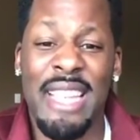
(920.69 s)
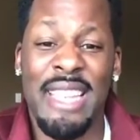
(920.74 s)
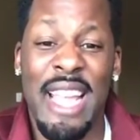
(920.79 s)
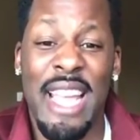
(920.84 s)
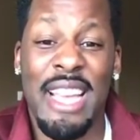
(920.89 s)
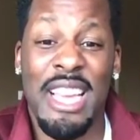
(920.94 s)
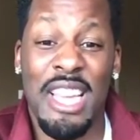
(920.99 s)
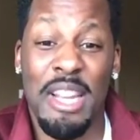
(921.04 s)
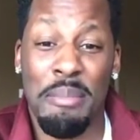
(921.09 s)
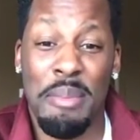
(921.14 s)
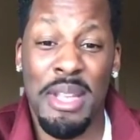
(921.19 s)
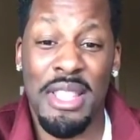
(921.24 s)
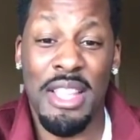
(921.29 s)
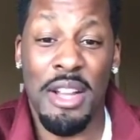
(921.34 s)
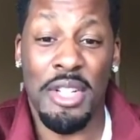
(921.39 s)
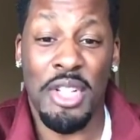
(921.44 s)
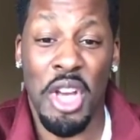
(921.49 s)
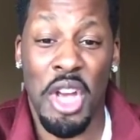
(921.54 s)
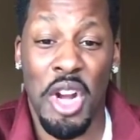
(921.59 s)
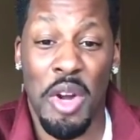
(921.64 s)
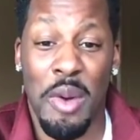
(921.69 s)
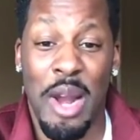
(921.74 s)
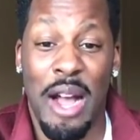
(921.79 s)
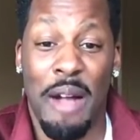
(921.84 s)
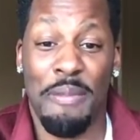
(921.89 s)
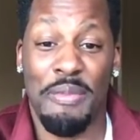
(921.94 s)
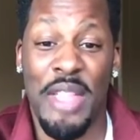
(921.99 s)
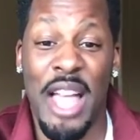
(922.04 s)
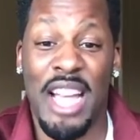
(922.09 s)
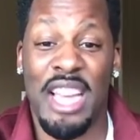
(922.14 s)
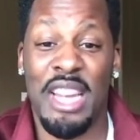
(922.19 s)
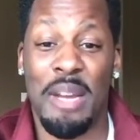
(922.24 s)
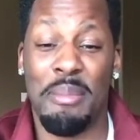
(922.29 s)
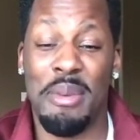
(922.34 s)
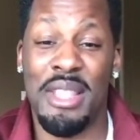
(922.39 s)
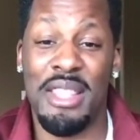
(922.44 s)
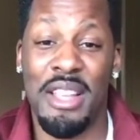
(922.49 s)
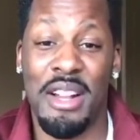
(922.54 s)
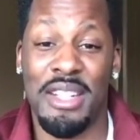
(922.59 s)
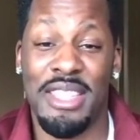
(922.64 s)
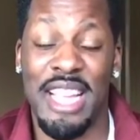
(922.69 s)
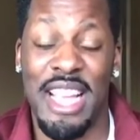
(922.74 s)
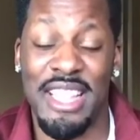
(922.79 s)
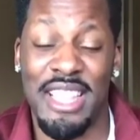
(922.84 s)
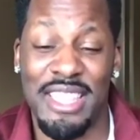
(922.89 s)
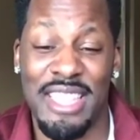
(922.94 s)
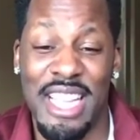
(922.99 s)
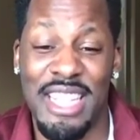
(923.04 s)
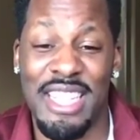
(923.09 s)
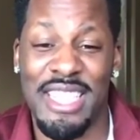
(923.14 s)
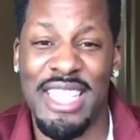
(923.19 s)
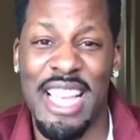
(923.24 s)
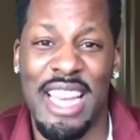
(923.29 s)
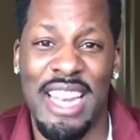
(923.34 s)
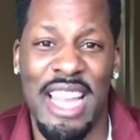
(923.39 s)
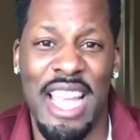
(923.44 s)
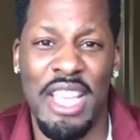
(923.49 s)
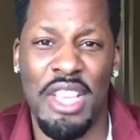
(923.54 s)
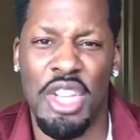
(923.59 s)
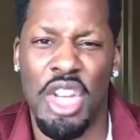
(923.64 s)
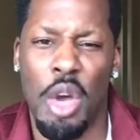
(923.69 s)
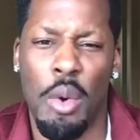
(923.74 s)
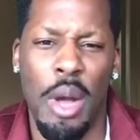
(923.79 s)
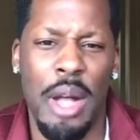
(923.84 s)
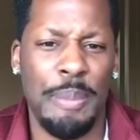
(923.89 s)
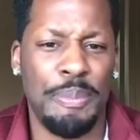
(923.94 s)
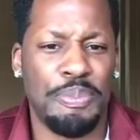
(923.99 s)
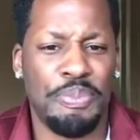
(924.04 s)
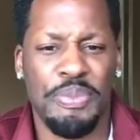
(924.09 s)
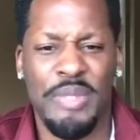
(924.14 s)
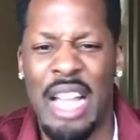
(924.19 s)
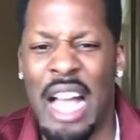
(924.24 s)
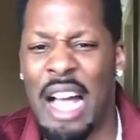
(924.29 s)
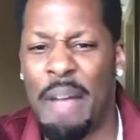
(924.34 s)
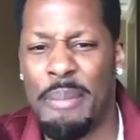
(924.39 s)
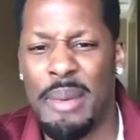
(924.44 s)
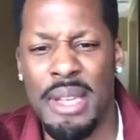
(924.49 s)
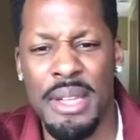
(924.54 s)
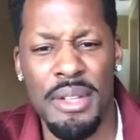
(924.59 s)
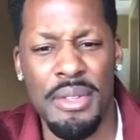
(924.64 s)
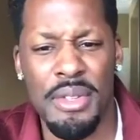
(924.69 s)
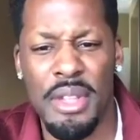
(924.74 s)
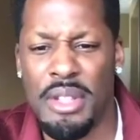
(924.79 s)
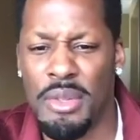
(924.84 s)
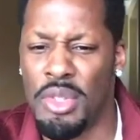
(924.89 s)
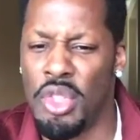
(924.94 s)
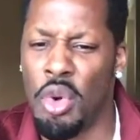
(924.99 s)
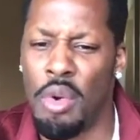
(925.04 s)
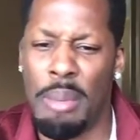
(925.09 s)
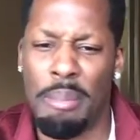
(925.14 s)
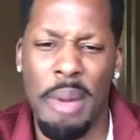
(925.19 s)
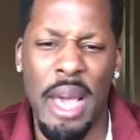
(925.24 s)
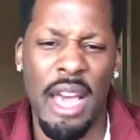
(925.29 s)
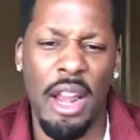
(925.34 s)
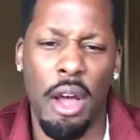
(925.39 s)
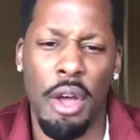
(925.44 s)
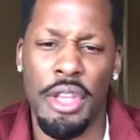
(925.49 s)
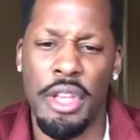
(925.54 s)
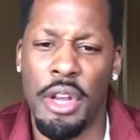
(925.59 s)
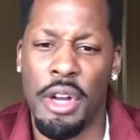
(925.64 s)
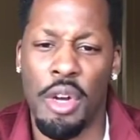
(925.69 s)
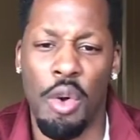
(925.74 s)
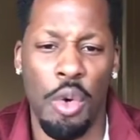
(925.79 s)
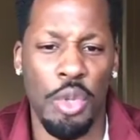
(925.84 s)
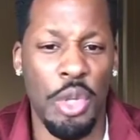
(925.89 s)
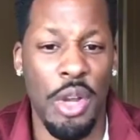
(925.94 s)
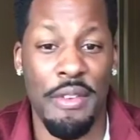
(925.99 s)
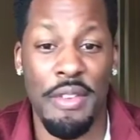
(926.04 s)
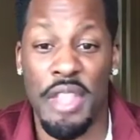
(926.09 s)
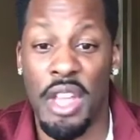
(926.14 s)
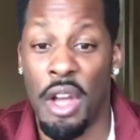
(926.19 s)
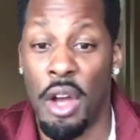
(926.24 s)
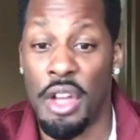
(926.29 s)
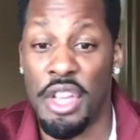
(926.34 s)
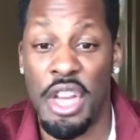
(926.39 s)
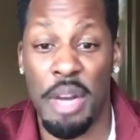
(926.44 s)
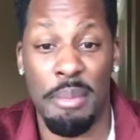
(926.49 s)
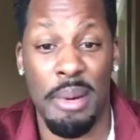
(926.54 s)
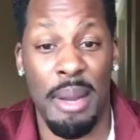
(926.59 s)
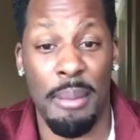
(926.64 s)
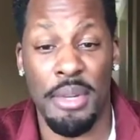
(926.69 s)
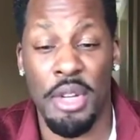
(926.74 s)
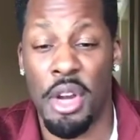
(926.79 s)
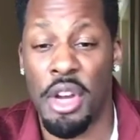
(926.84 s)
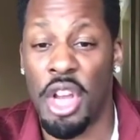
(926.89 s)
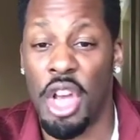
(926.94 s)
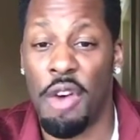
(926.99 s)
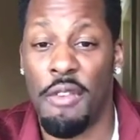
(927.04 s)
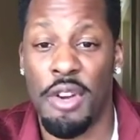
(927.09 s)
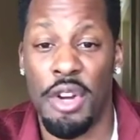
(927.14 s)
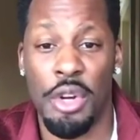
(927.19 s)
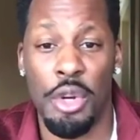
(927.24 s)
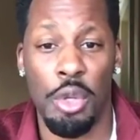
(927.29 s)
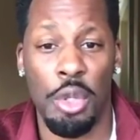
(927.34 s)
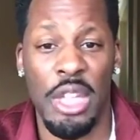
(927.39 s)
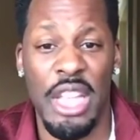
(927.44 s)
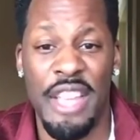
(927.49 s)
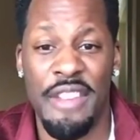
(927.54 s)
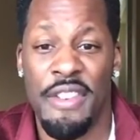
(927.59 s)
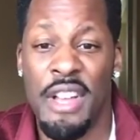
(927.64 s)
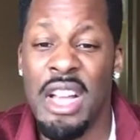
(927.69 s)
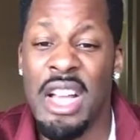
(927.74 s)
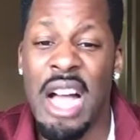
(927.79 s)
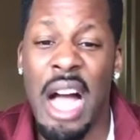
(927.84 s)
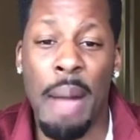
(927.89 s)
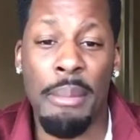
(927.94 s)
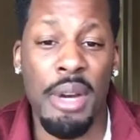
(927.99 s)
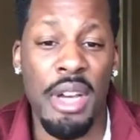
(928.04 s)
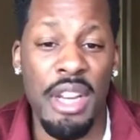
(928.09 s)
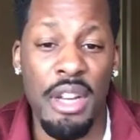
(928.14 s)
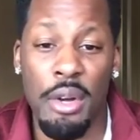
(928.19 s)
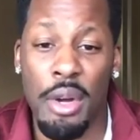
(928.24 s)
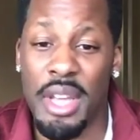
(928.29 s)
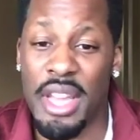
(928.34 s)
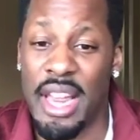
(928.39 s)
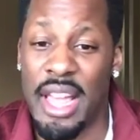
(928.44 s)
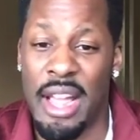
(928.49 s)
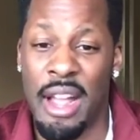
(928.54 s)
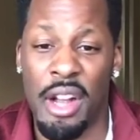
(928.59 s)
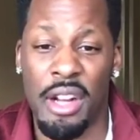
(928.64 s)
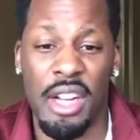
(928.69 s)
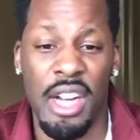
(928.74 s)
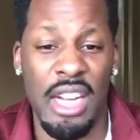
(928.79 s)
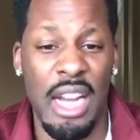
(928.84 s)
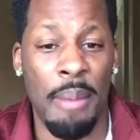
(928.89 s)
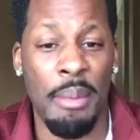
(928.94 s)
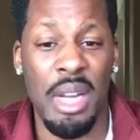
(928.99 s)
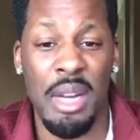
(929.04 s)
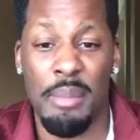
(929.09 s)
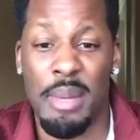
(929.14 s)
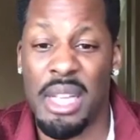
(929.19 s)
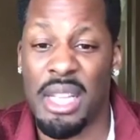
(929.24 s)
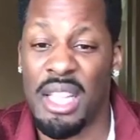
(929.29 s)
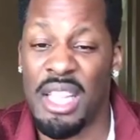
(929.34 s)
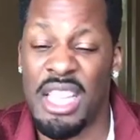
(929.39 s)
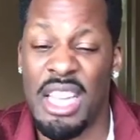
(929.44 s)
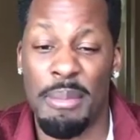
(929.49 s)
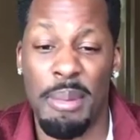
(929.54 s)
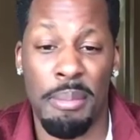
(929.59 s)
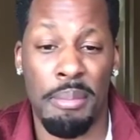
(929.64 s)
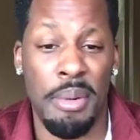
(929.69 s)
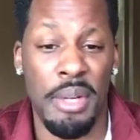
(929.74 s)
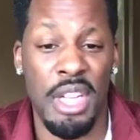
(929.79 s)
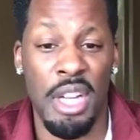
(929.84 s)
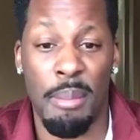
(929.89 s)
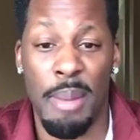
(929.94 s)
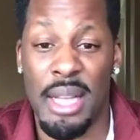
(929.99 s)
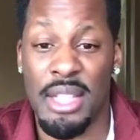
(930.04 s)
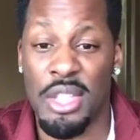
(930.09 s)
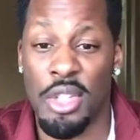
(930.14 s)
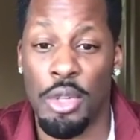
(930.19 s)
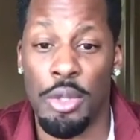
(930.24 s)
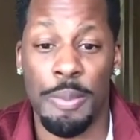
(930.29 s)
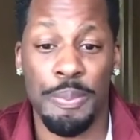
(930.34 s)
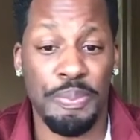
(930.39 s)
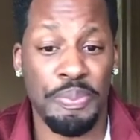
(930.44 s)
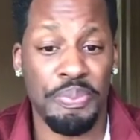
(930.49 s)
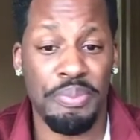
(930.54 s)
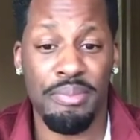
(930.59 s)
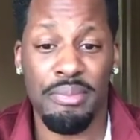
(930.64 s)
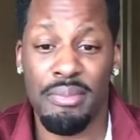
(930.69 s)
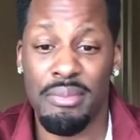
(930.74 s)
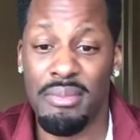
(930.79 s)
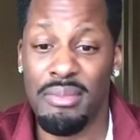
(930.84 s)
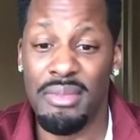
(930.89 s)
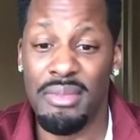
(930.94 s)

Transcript: That day could have been their turnaround. That could have been their day that they decide, hey, you know what? I've been doing bad all year, going through everything all year, but I'm turning over a new leaf. I'm going to go get a haircut. I'm going to be cleaned up. I'm putting on my suit.